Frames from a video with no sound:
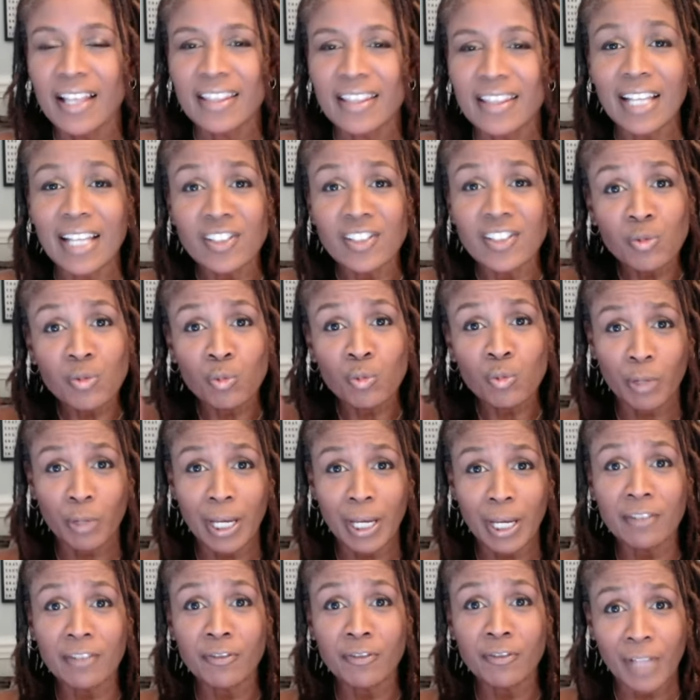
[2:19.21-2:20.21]
That's
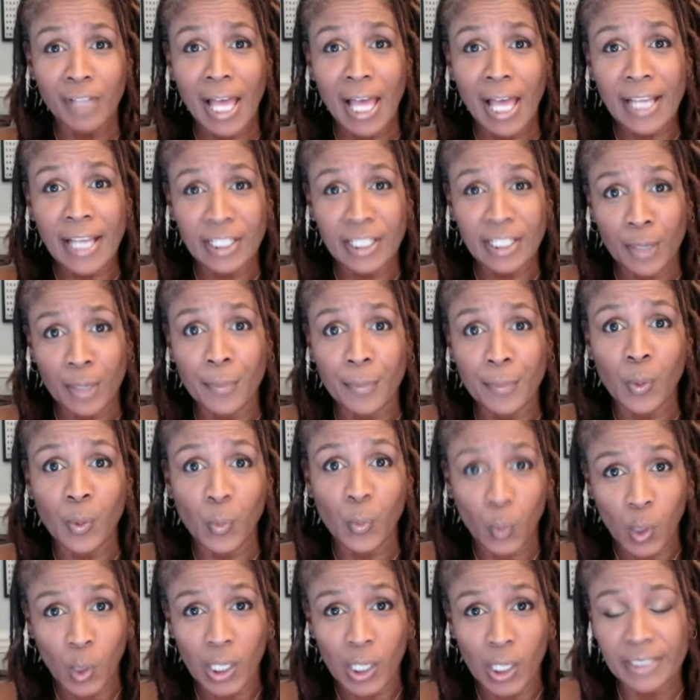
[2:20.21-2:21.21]
red flag number
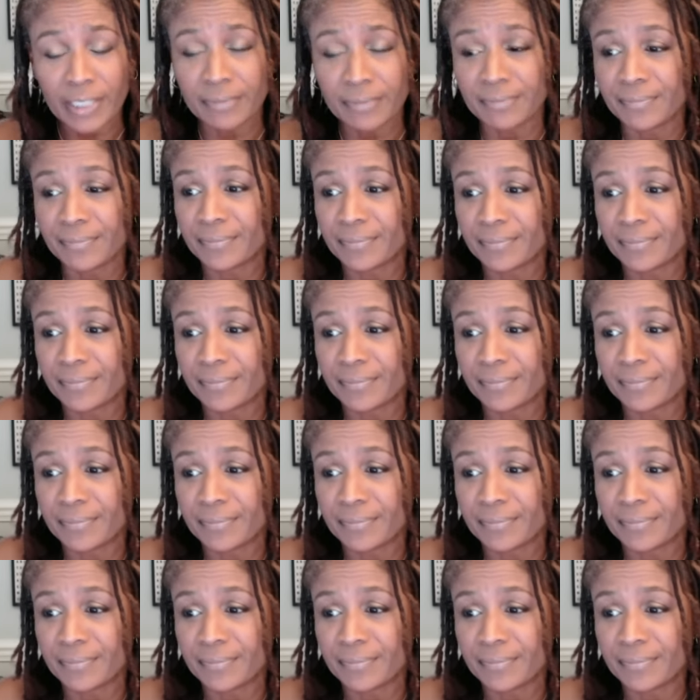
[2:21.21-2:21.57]
one.